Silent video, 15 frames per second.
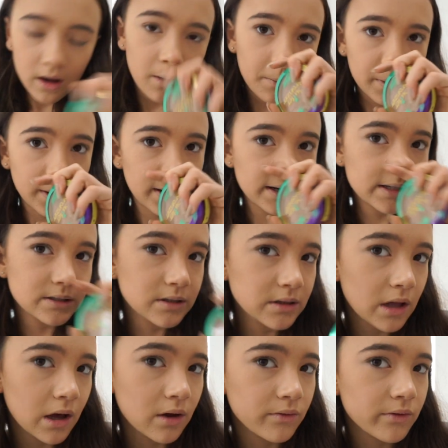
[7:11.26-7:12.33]
Oh my god, I just
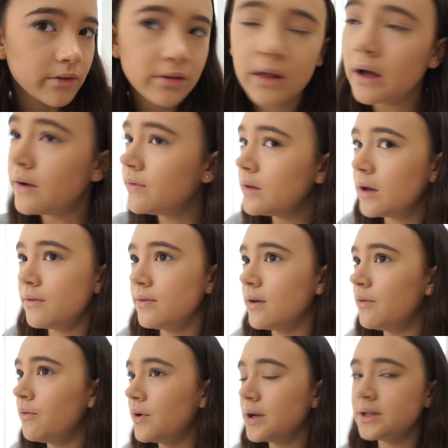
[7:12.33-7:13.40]
love love, love,
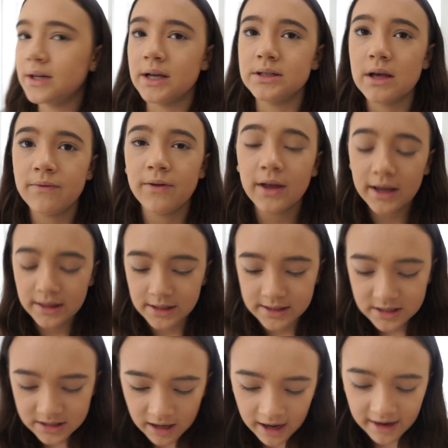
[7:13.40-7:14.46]
love what it does. I feel like in the
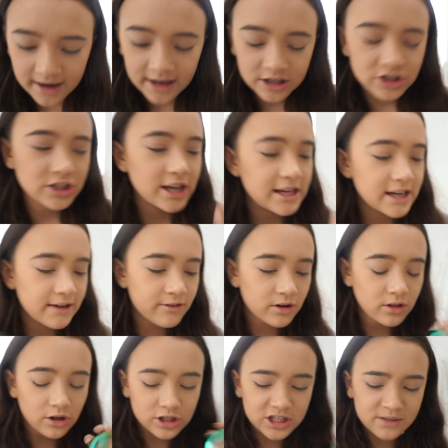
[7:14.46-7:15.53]
sun, it's just, it never
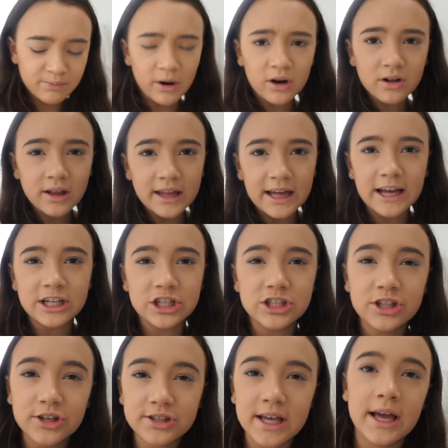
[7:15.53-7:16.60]
looks sparkly. It just
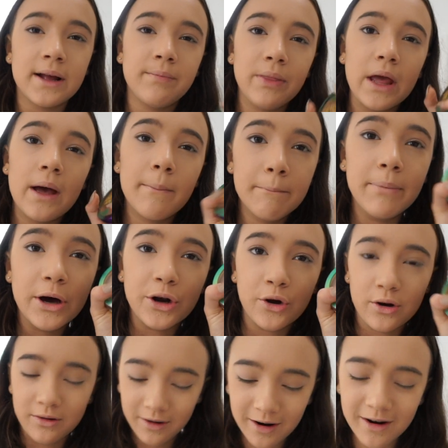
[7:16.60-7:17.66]
looks like butter.